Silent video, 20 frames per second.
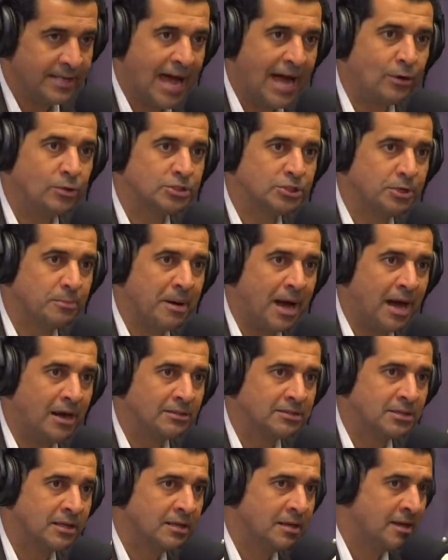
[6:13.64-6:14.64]
Now it's
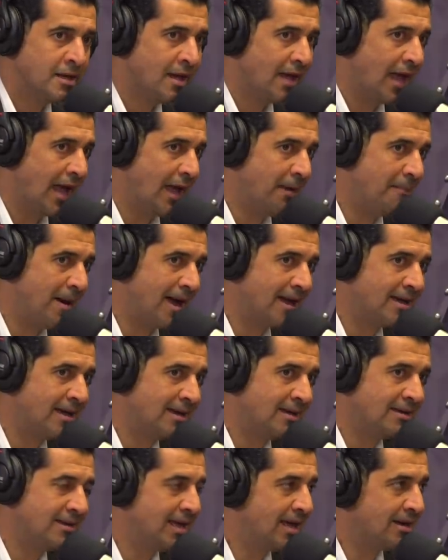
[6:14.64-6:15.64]
about, am I
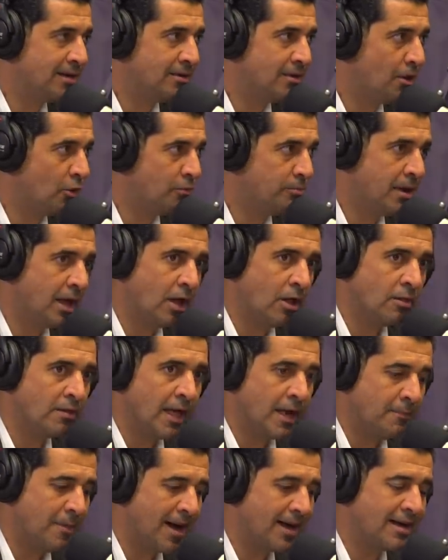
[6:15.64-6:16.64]
going to get a
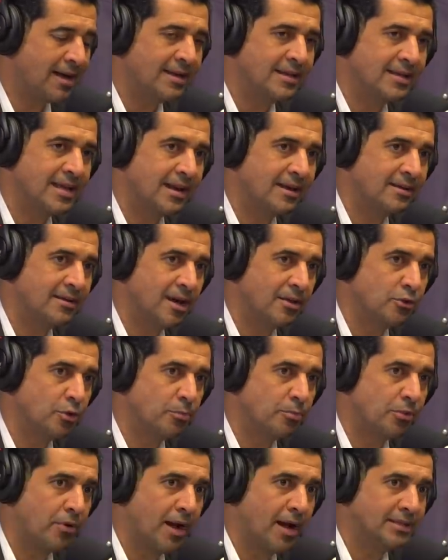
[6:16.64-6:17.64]
Nobel? Am I going to get
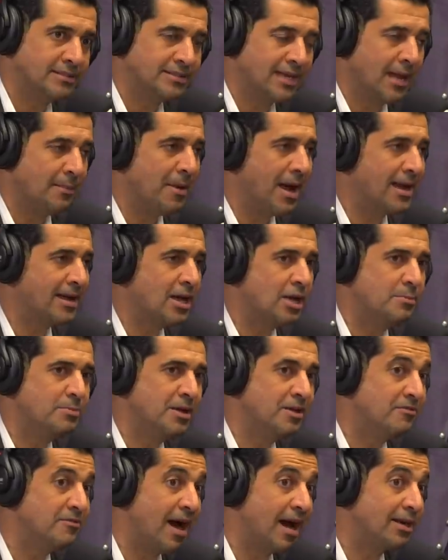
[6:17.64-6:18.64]
another prize? Am I going
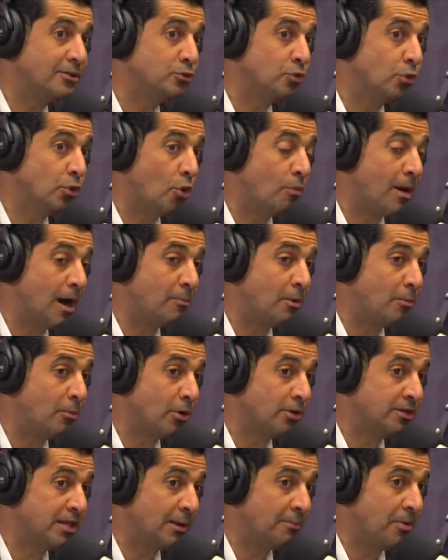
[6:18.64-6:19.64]
to be invited to the Obama
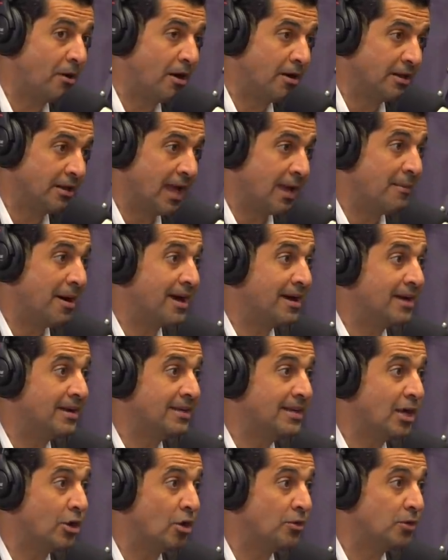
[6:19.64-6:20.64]
birthday party? Am I
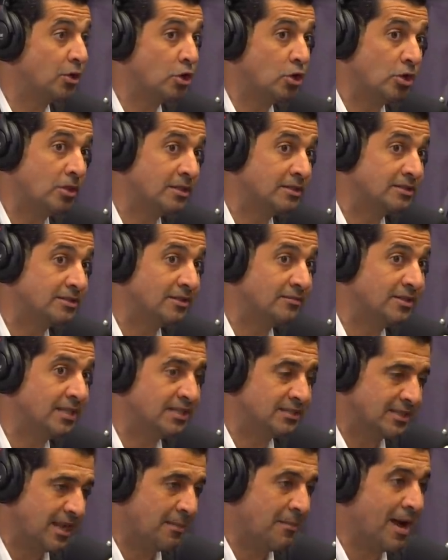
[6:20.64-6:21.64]
going to get on the good list of
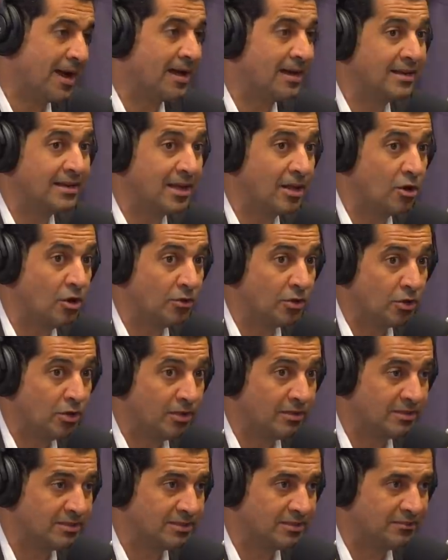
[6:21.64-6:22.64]
this? Am I going to get on the
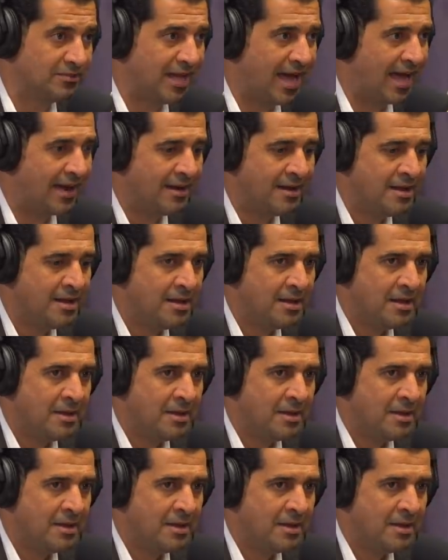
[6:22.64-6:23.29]
good list of that?